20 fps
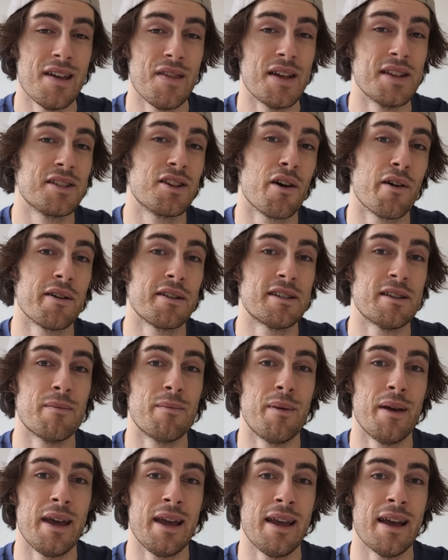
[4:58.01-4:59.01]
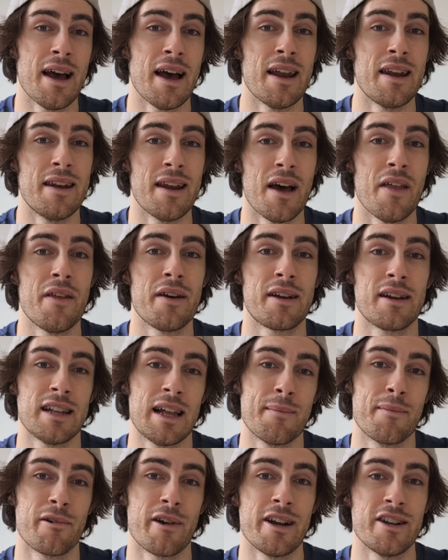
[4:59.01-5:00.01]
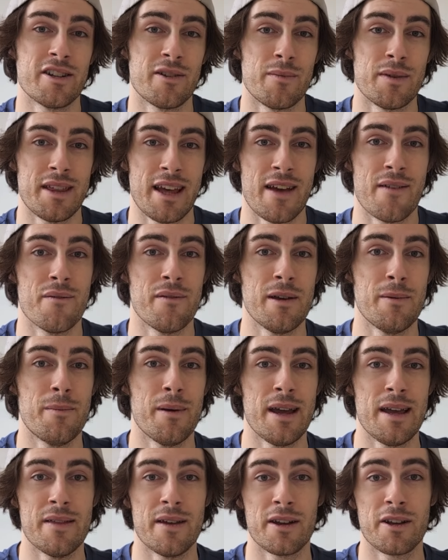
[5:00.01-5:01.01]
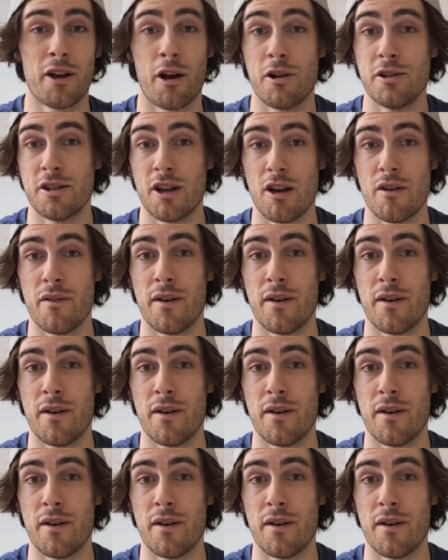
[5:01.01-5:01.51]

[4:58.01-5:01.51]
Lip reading: there's going to be another collaboration with MVP that goes